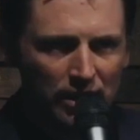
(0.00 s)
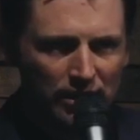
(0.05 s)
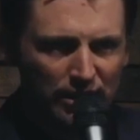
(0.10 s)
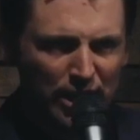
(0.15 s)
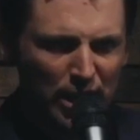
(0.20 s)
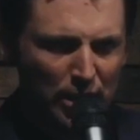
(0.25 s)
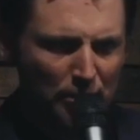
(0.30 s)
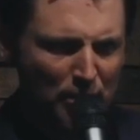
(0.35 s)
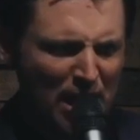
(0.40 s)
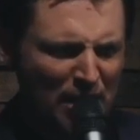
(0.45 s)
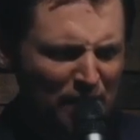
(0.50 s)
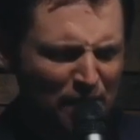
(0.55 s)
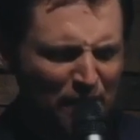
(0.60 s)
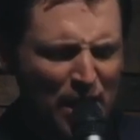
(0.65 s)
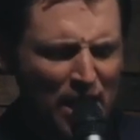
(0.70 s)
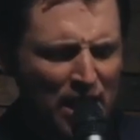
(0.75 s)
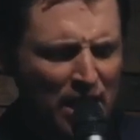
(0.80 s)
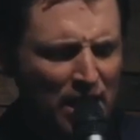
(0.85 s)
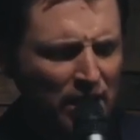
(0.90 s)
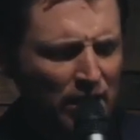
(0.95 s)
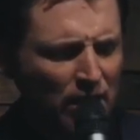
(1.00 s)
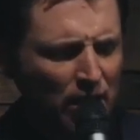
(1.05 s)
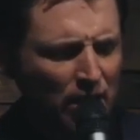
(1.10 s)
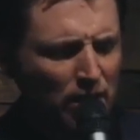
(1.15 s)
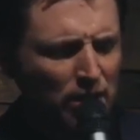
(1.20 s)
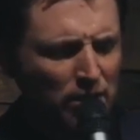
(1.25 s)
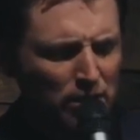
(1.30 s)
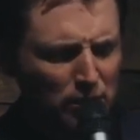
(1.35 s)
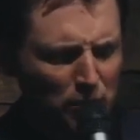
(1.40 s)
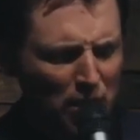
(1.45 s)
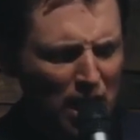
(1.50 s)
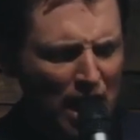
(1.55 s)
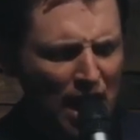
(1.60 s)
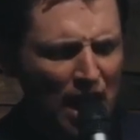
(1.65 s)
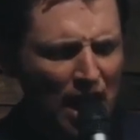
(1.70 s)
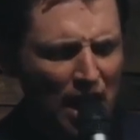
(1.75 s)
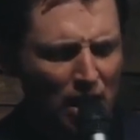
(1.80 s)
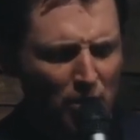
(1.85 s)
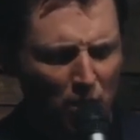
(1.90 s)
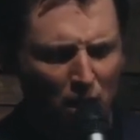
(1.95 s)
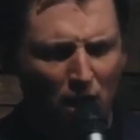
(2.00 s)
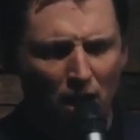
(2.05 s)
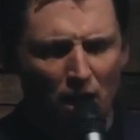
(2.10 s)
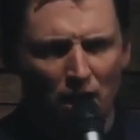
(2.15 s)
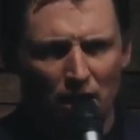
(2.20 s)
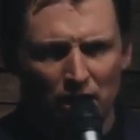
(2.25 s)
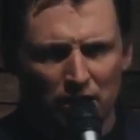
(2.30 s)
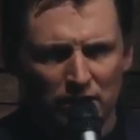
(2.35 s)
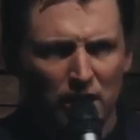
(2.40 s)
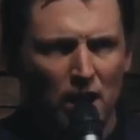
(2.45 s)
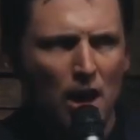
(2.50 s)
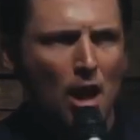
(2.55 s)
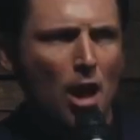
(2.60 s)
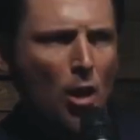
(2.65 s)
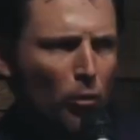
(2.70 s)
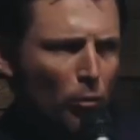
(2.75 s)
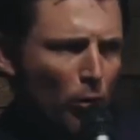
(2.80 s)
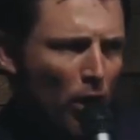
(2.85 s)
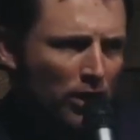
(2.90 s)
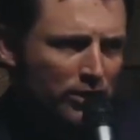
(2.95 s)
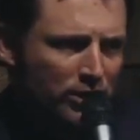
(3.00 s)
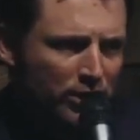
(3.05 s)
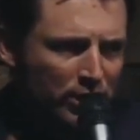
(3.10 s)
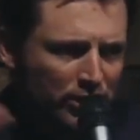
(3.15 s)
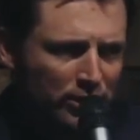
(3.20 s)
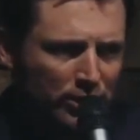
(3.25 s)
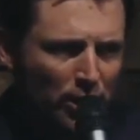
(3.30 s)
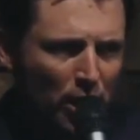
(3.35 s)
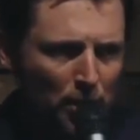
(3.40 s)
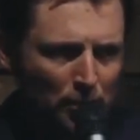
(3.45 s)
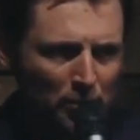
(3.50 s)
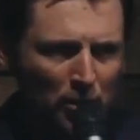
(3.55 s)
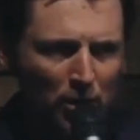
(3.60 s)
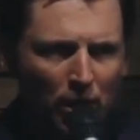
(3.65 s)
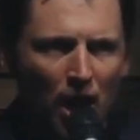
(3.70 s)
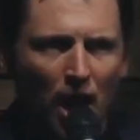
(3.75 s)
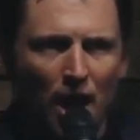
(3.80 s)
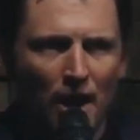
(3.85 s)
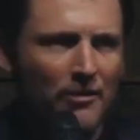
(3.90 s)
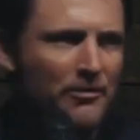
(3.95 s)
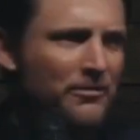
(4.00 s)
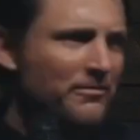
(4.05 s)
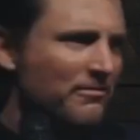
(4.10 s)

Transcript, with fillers: it till my fingers bled was, was the summer of